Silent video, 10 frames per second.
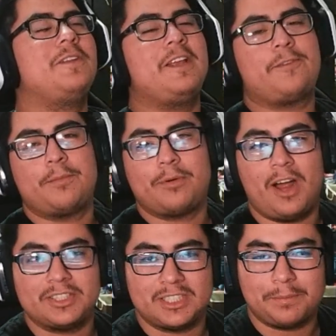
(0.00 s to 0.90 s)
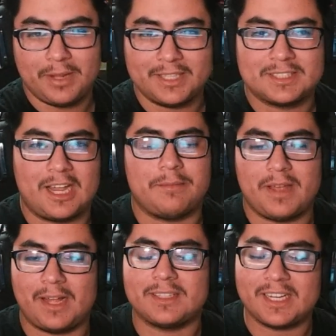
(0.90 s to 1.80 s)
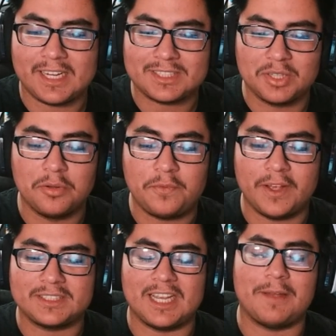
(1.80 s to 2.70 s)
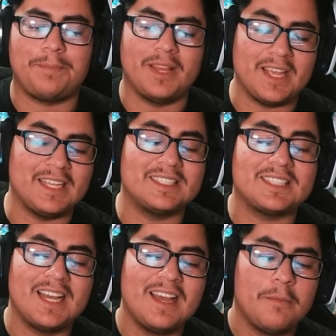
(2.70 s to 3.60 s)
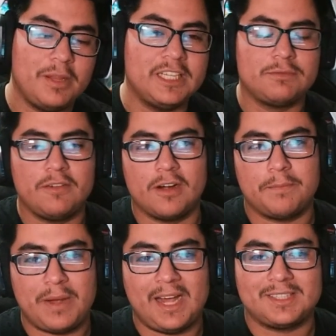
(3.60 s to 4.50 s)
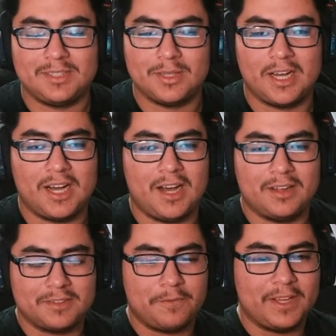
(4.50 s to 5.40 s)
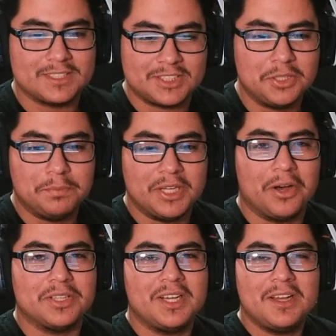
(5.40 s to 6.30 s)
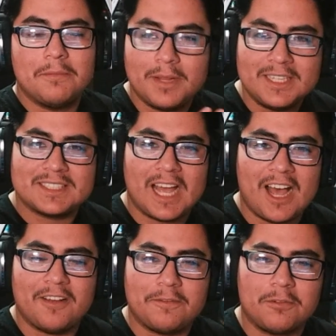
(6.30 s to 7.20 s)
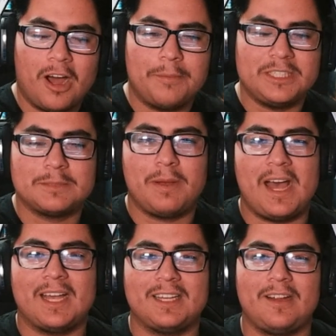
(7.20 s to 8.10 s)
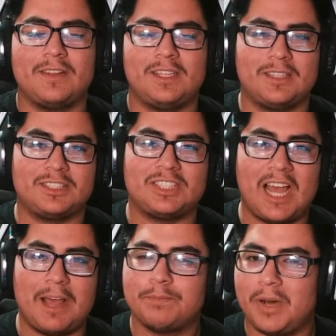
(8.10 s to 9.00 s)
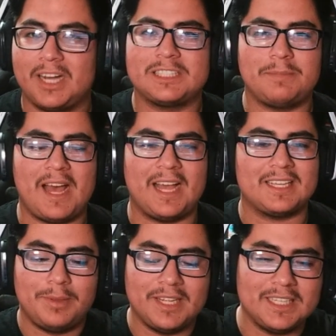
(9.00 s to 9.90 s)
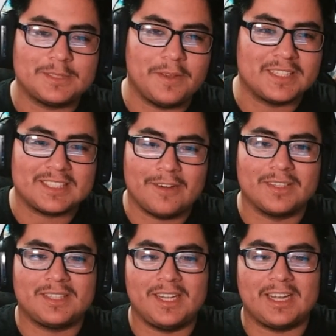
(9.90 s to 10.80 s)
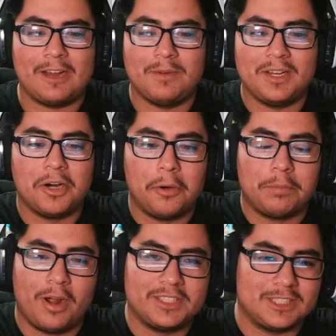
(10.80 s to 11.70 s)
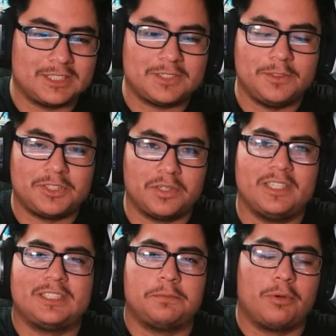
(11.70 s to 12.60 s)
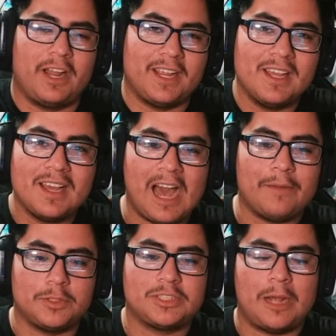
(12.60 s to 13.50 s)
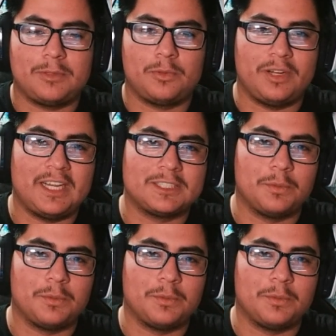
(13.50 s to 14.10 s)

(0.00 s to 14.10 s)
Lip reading: for Project Playtime. Man, they need to fix it. Please revert back to the phase 2 build. Please have lobbies back and everything, the chat box back. Please fix everything. I really hope Project's future is bright after chapter 3 next